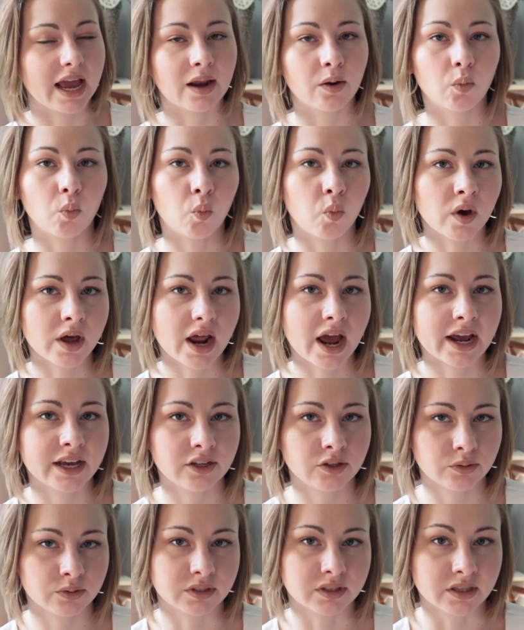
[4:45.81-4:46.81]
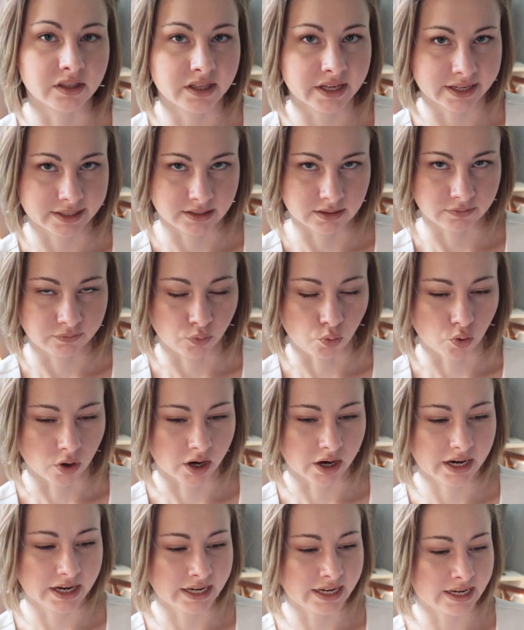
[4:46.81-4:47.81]
And what I use this
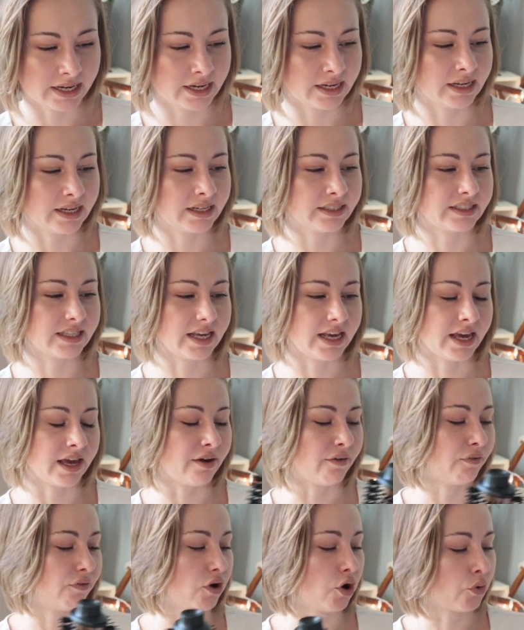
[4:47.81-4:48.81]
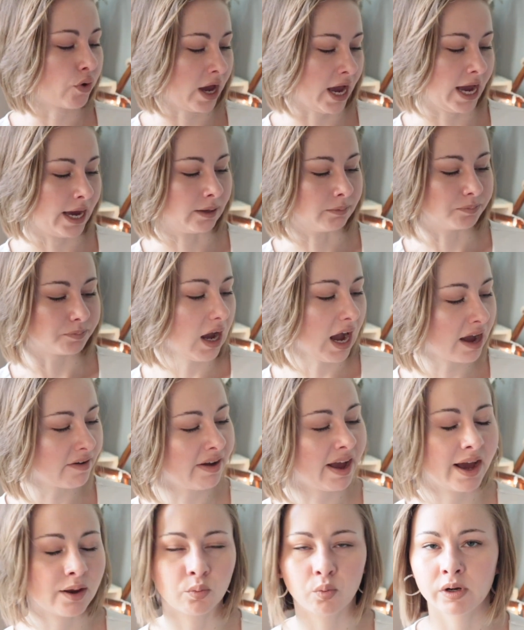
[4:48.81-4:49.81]
for is I've
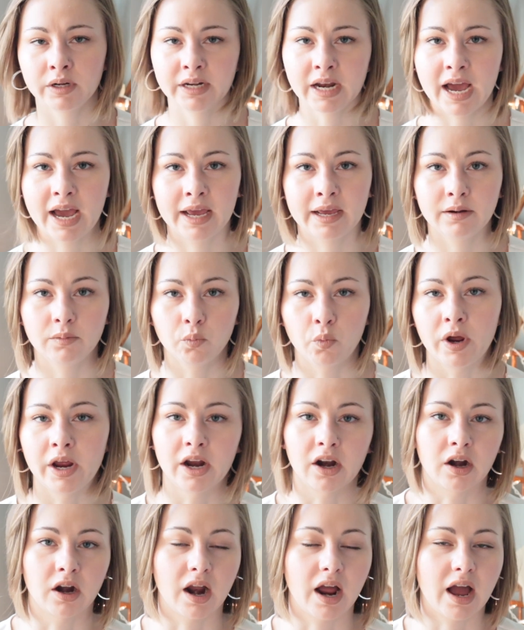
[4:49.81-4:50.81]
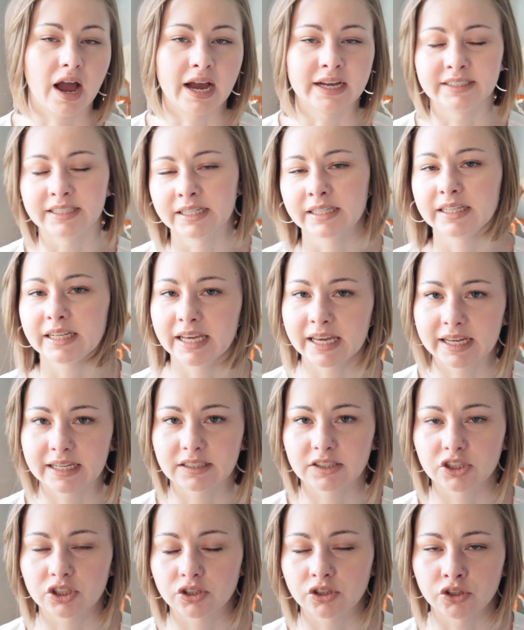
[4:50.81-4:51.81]
had one night where I didn't
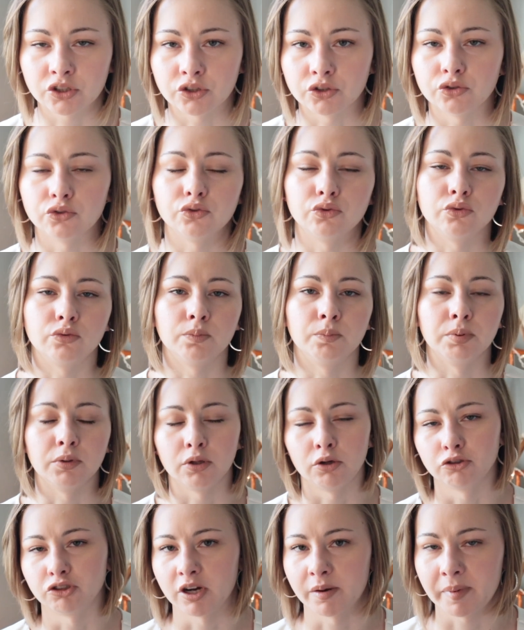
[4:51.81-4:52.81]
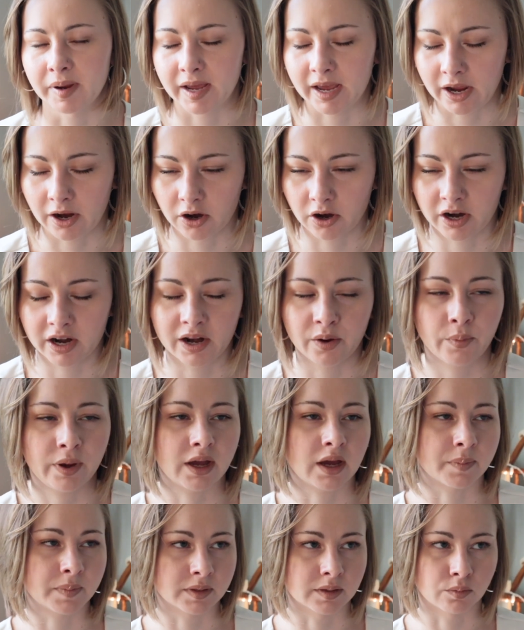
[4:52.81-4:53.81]
get to blow dry my hair, and I
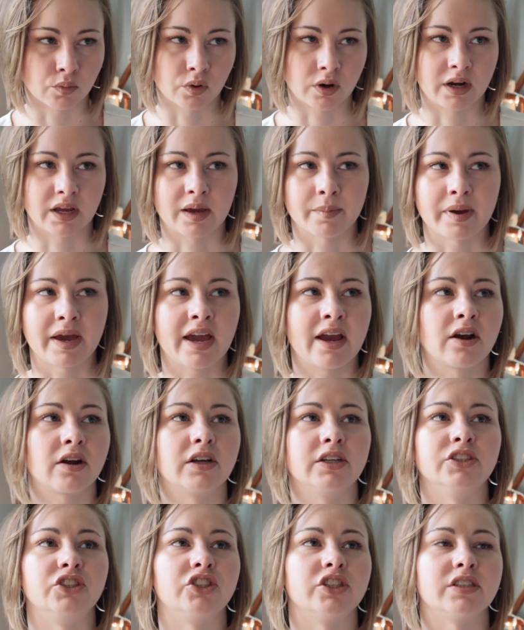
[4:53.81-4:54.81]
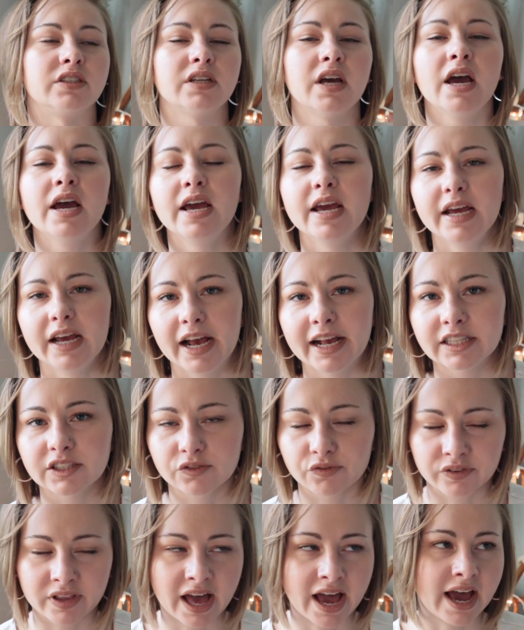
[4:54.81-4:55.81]
wake up in the morning and my hair is just, It's
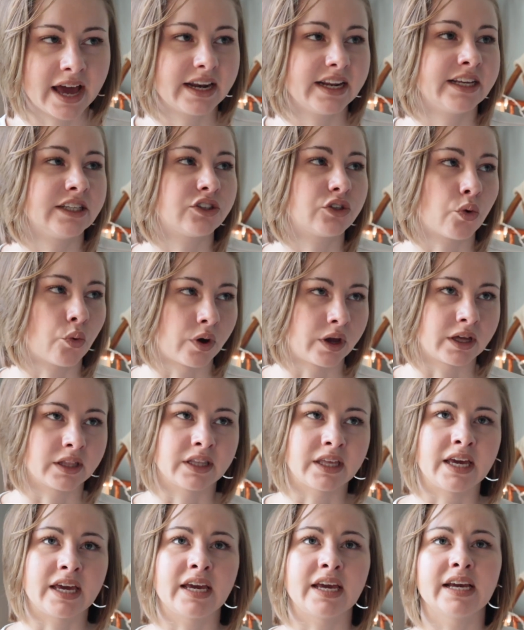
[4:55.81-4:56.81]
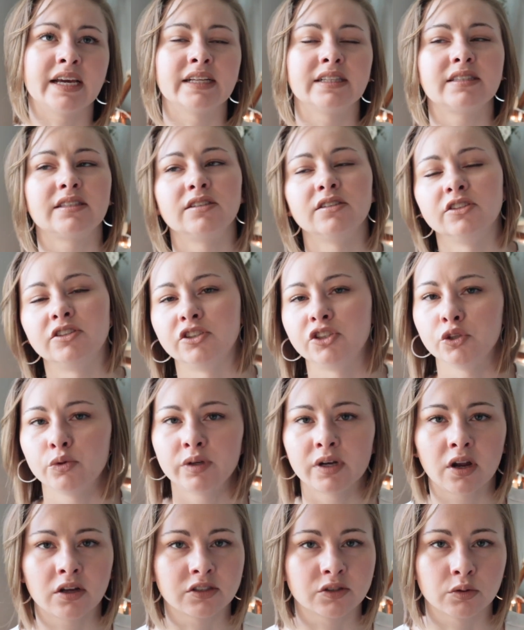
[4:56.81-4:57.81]
flat, it's oily, it's
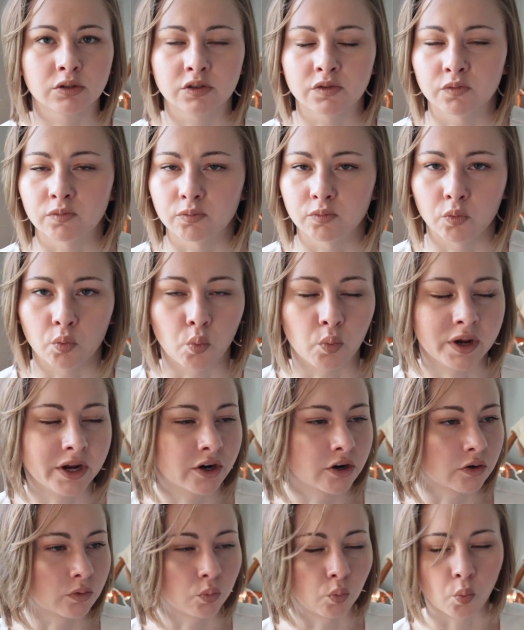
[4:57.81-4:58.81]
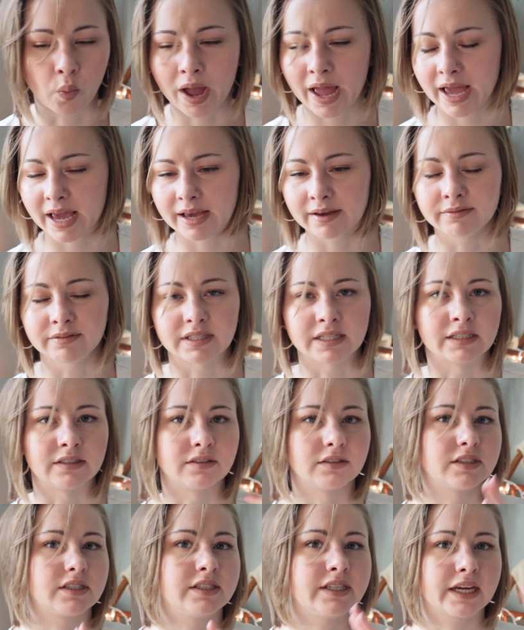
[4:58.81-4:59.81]
doing all sorts of weird waves
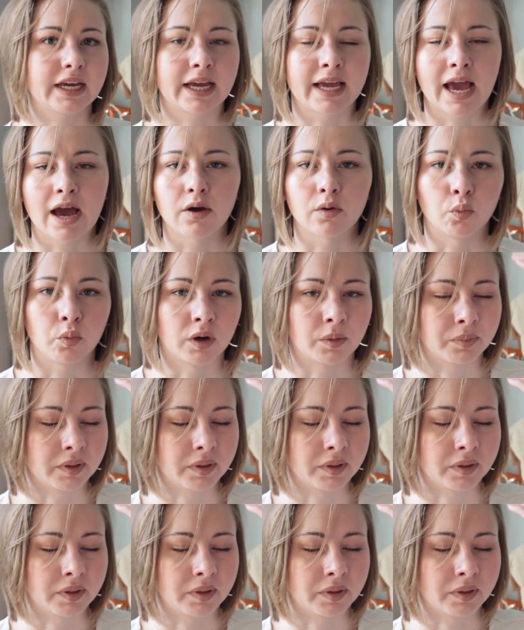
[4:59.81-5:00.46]
and sticking out in weird